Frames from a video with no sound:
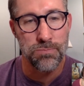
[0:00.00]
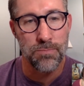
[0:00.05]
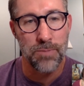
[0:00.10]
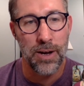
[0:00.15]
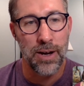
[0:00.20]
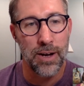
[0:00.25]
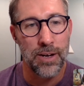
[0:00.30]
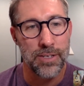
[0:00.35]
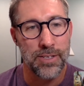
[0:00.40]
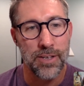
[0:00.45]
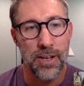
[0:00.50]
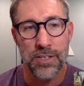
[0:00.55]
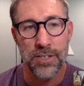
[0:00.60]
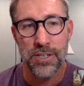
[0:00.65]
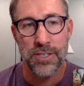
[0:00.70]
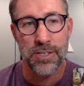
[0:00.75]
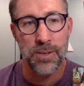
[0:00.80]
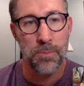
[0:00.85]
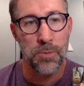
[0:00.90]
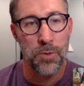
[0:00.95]
It's not
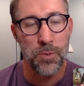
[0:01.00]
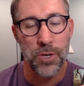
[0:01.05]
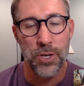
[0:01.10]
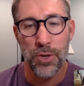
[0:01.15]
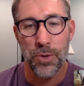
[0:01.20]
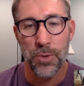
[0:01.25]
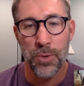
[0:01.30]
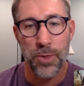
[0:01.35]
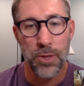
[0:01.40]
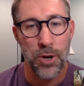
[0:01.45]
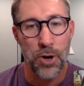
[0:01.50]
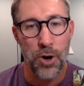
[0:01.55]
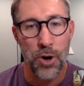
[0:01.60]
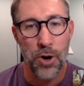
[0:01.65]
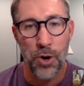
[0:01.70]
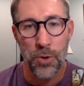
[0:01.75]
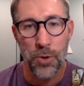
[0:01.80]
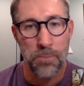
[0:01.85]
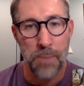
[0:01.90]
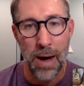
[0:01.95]
just something we do within our
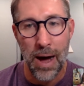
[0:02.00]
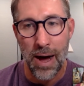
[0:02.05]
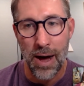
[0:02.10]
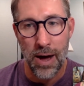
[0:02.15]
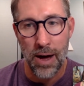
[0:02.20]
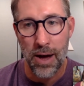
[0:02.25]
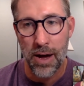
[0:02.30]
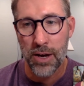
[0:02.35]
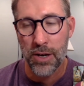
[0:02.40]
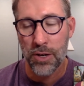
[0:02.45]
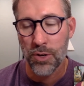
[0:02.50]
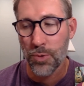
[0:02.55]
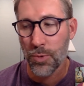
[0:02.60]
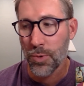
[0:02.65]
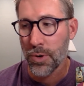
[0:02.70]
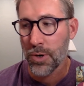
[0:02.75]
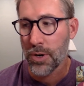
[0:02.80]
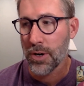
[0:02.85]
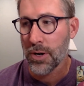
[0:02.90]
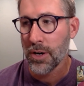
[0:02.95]
own mind
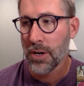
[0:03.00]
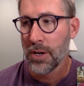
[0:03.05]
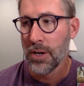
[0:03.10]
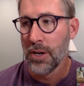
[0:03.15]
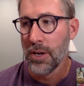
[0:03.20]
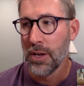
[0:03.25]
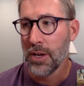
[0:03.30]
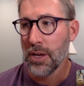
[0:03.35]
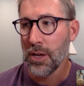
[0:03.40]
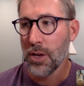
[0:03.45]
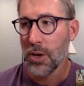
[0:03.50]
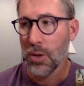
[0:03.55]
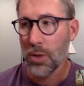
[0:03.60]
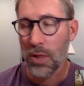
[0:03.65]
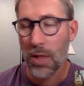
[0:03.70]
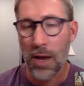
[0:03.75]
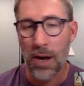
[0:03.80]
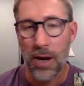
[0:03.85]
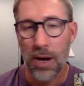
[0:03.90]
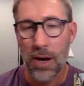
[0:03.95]
or,
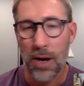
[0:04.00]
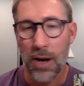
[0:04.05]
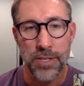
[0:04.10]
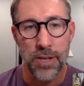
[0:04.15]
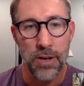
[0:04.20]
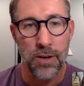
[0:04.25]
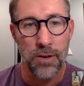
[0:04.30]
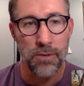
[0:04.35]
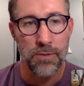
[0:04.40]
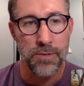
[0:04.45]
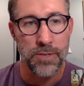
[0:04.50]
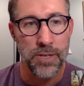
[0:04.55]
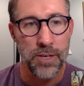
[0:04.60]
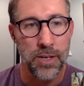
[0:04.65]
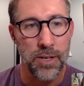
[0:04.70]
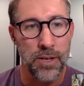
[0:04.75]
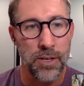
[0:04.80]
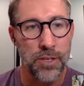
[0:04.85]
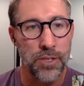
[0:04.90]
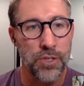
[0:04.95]
lock ourselves
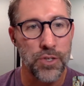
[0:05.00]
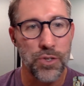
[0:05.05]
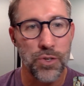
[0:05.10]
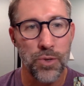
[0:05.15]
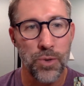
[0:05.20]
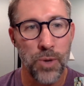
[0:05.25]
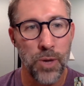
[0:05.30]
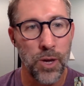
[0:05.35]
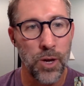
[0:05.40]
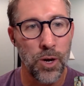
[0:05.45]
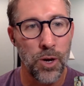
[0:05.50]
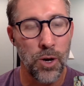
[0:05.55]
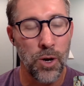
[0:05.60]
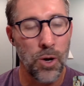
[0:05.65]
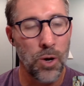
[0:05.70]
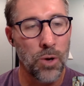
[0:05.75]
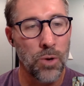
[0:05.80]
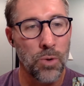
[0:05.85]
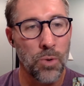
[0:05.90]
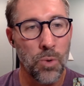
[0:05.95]
in a
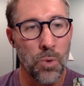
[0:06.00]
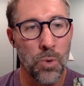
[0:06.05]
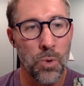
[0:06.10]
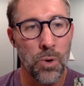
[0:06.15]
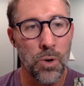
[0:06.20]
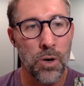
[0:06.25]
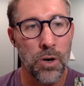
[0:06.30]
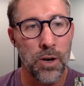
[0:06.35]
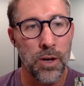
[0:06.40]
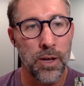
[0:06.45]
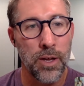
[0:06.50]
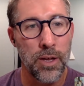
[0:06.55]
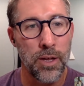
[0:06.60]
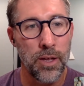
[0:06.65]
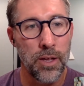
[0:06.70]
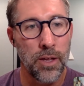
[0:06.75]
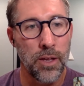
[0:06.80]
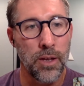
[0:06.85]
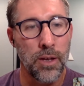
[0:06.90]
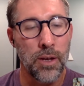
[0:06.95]
studio or
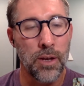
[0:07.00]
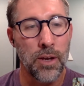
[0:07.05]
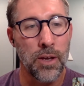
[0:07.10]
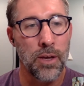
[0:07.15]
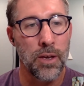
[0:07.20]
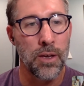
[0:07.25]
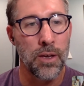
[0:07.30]
in